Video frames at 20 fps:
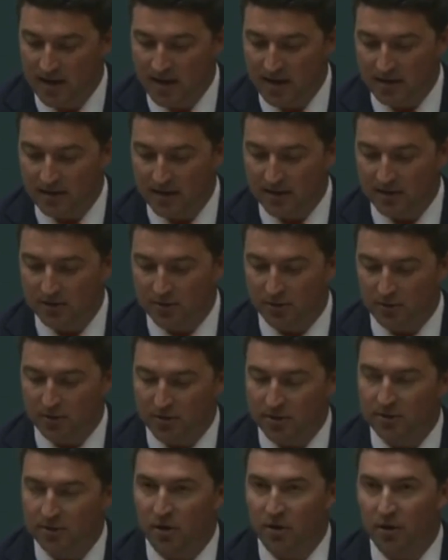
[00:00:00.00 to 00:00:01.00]
that saw the
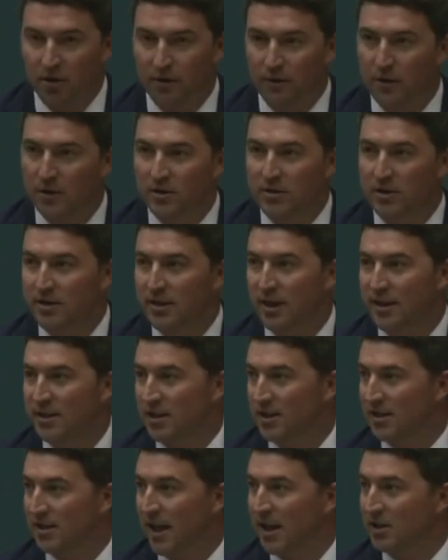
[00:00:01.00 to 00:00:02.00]
Stronger Futures
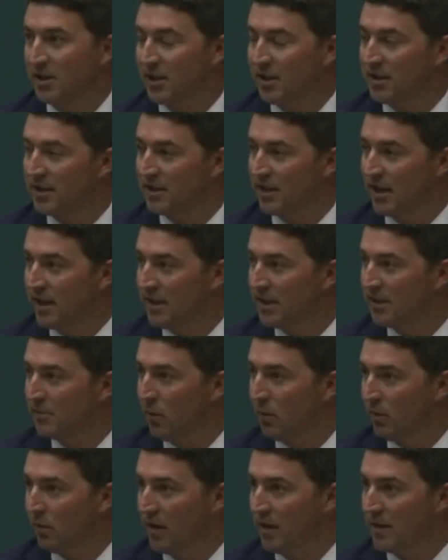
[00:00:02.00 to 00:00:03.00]
legislation cease. We
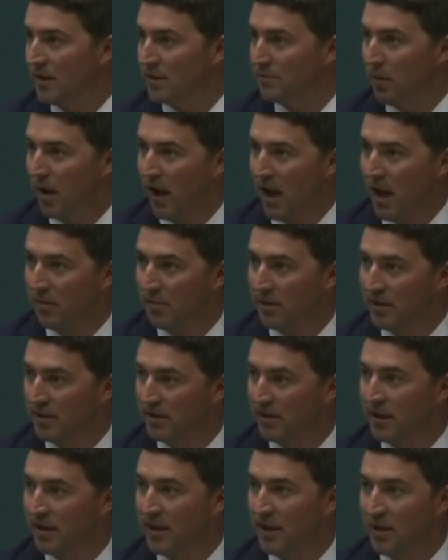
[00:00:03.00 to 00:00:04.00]
were in this parliament.
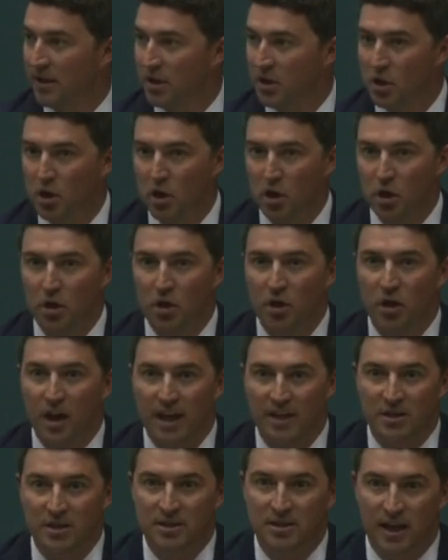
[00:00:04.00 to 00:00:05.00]
New
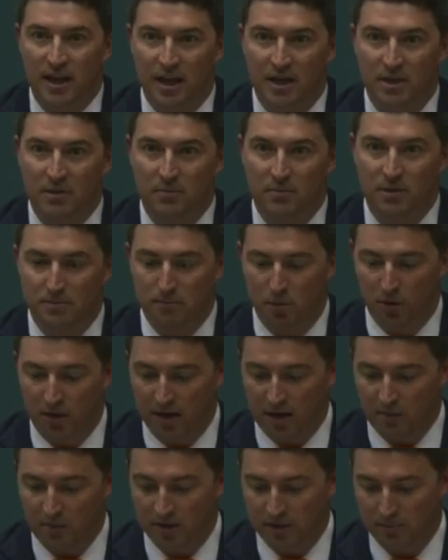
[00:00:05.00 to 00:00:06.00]
legislation was put
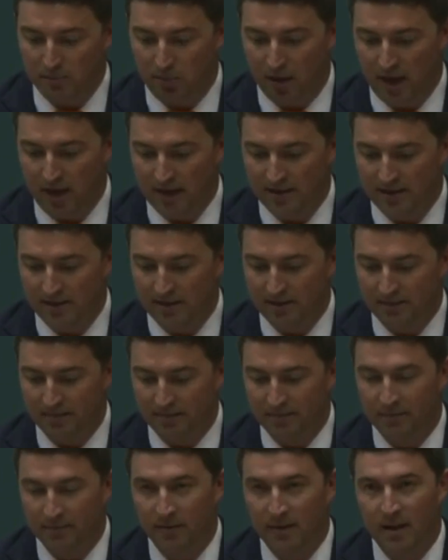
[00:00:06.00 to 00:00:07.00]
into its place.
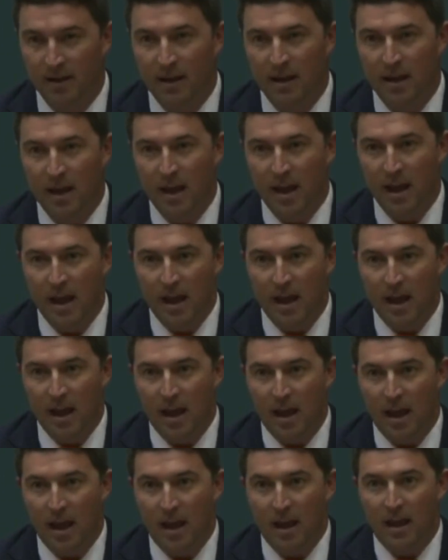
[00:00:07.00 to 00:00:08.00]
Order.
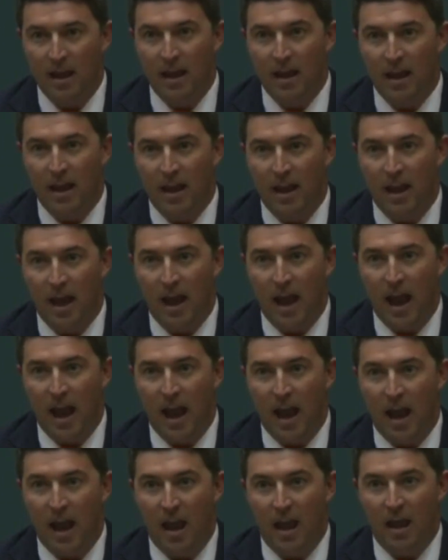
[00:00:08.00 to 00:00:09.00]

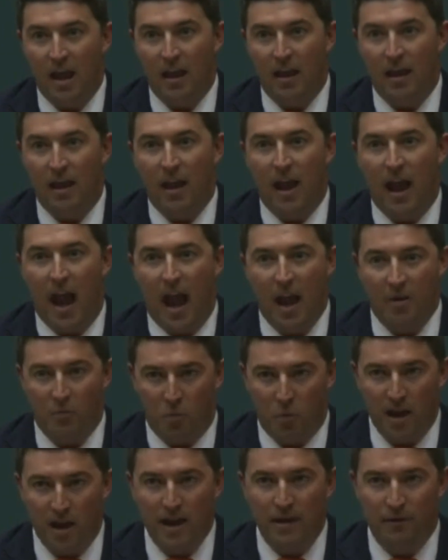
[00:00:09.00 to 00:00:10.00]
Order. Come on. And
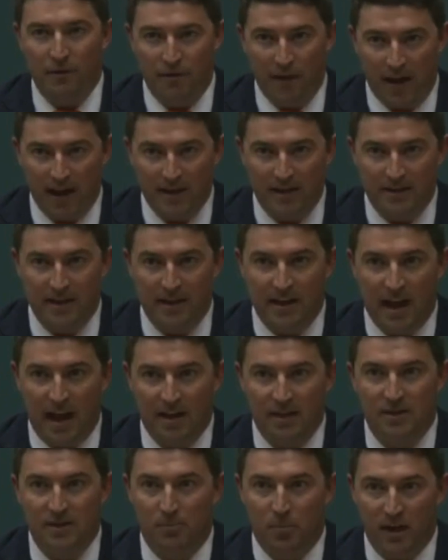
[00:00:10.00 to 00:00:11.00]
we faced in
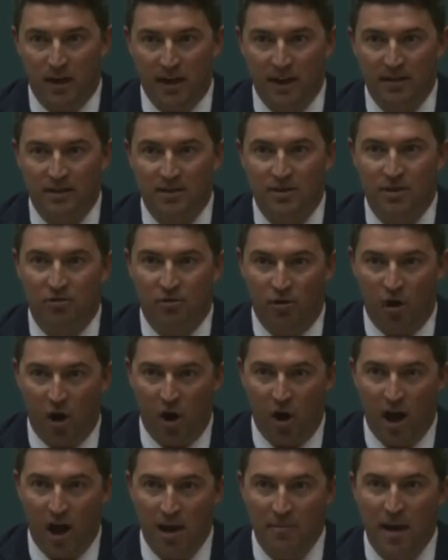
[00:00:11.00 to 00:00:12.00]
Alice Springs
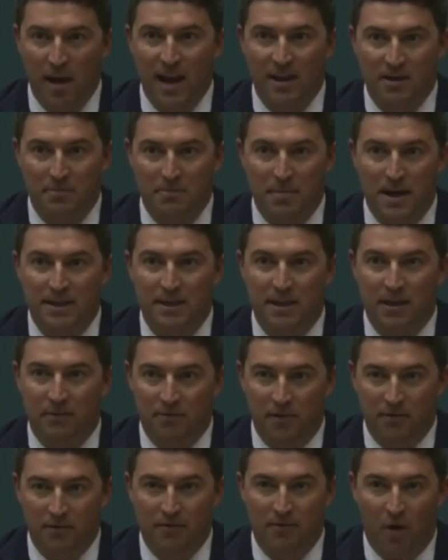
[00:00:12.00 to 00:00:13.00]
crime and domestic
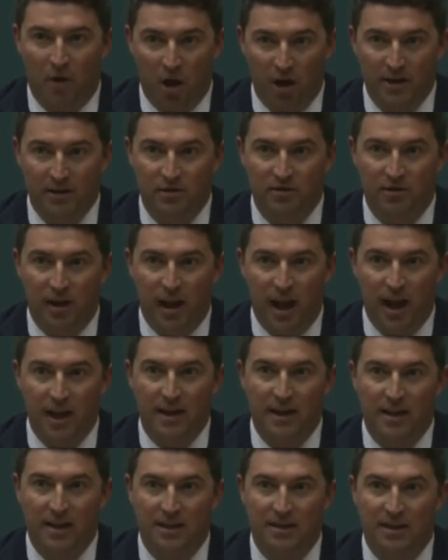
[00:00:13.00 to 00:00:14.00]
violence-related
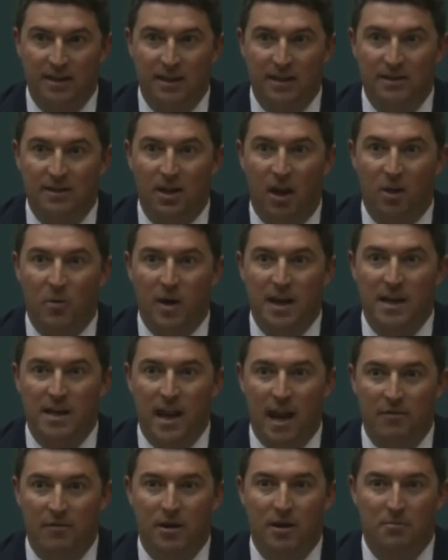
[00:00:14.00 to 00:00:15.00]
incidents like we'd
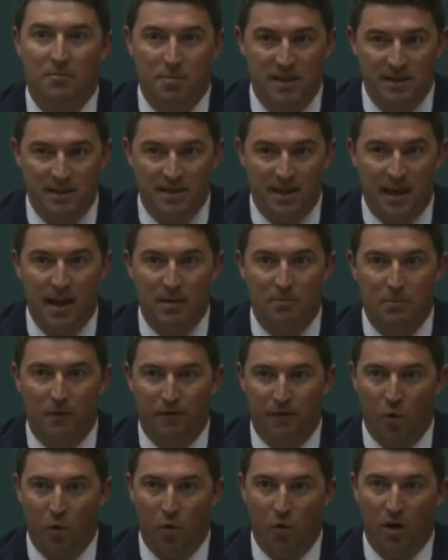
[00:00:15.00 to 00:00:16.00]
never seen
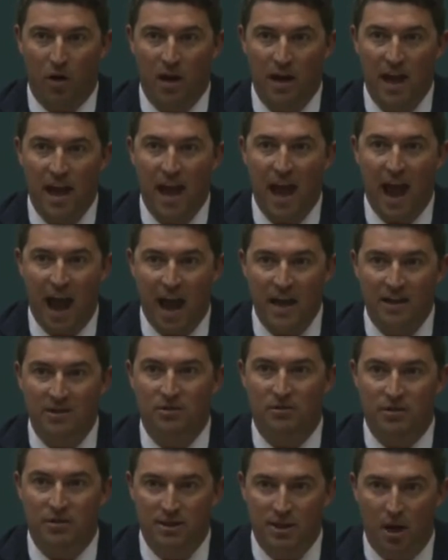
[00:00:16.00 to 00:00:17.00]
before as a
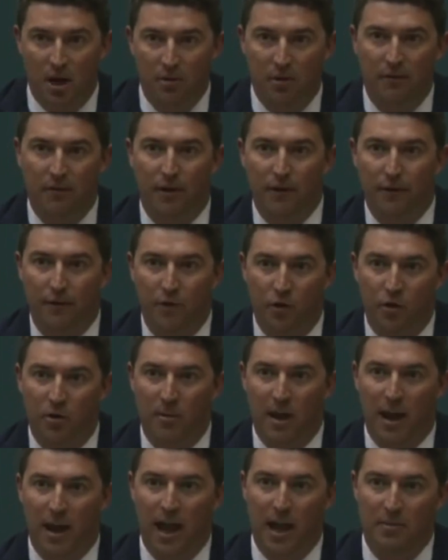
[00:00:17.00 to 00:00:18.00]
result of the former
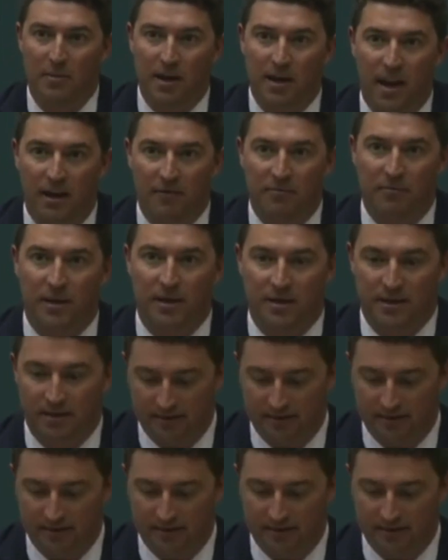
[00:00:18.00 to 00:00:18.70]
Labor government.